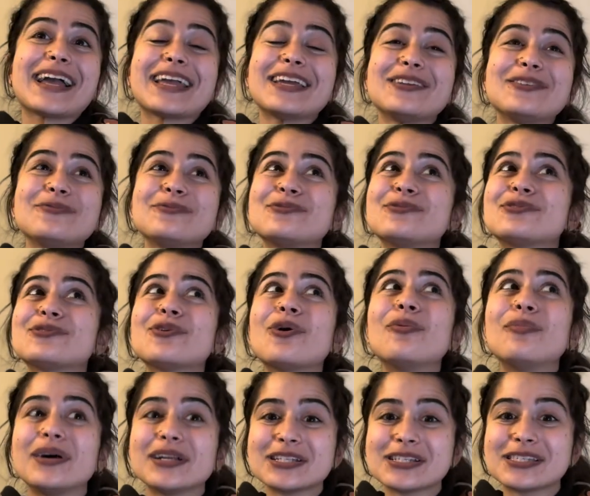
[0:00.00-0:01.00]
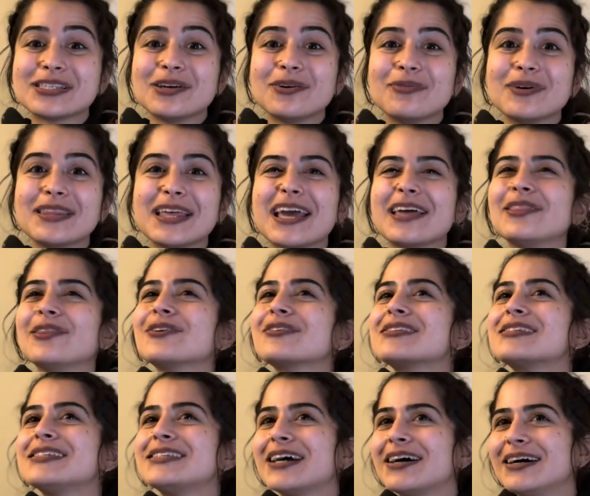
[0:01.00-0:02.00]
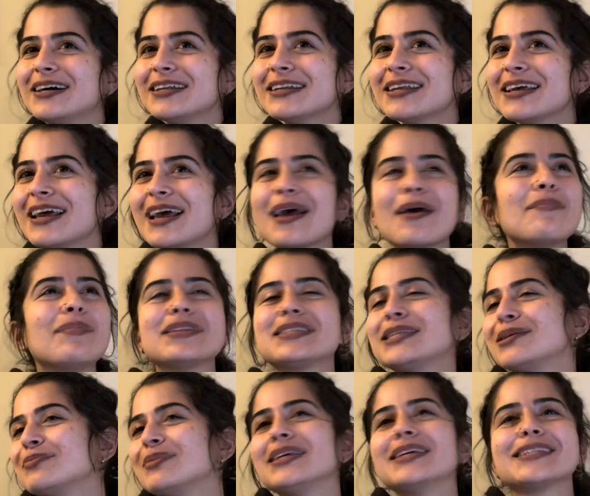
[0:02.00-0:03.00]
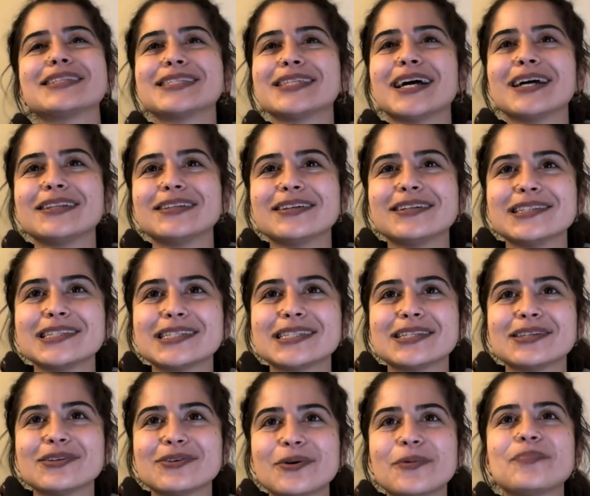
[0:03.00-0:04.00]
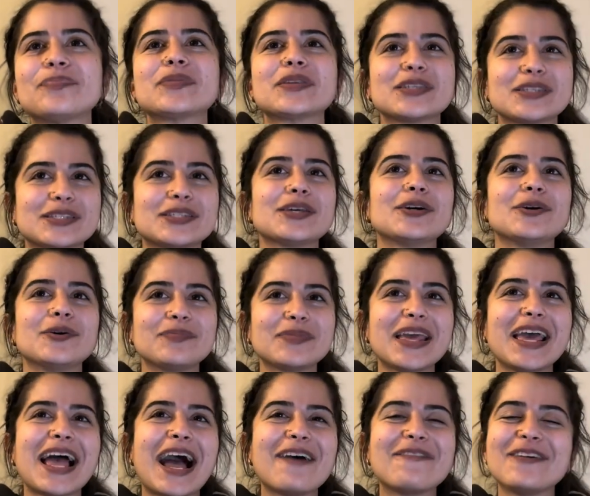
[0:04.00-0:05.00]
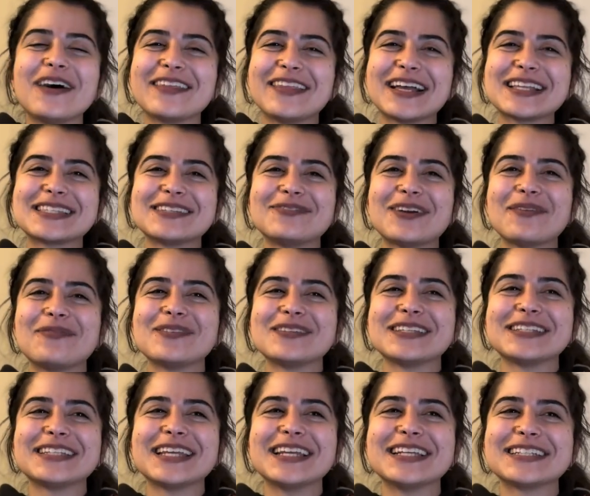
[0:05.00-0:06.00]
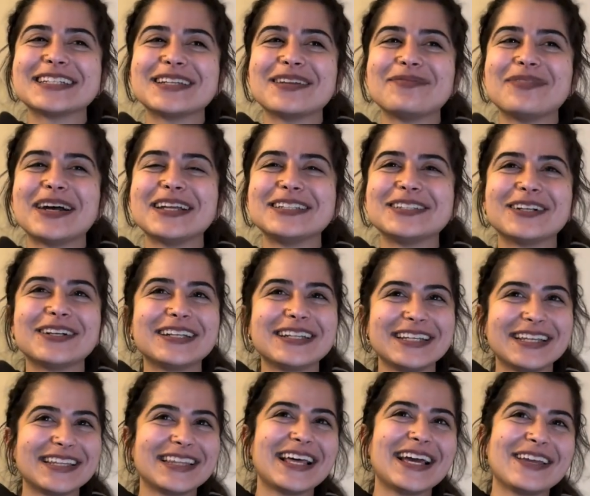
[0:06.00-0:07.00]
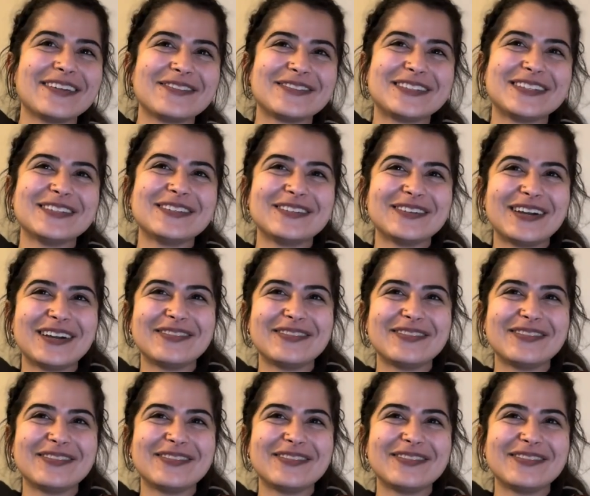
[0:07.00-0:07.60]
I can do so much still with it. It looks done, but to me it's not done still. So I feel like that's the representation of my journey in life too.